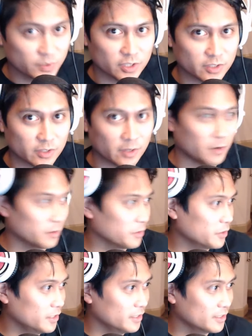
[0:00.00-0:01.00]
She's an
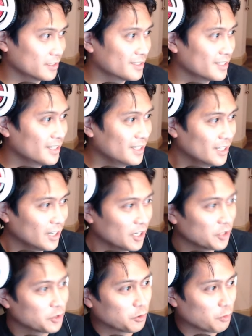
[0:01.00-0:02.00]
artist
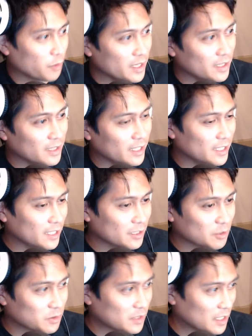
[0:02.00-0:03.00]
under Grandline
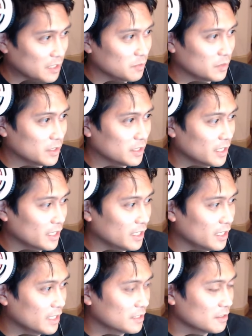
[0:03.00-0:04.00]
Entertainment,
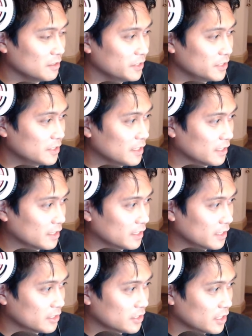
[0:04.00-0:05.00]
and then that's all they say.
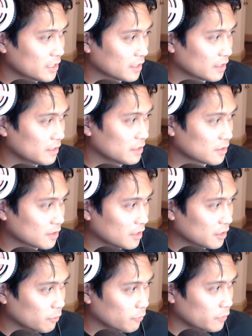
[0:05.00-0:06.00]
And then she has like a
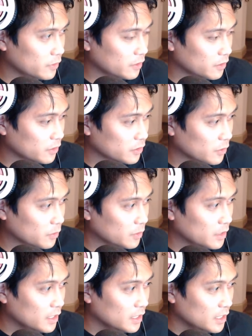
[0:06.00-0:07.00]
discography here, so
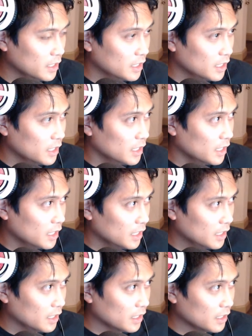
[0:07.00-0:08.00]

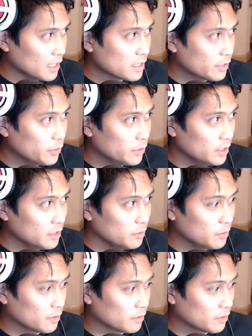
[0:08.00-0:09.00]
a lot going
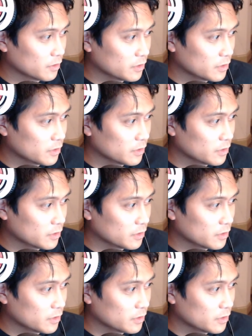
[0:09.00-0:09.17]
on with her.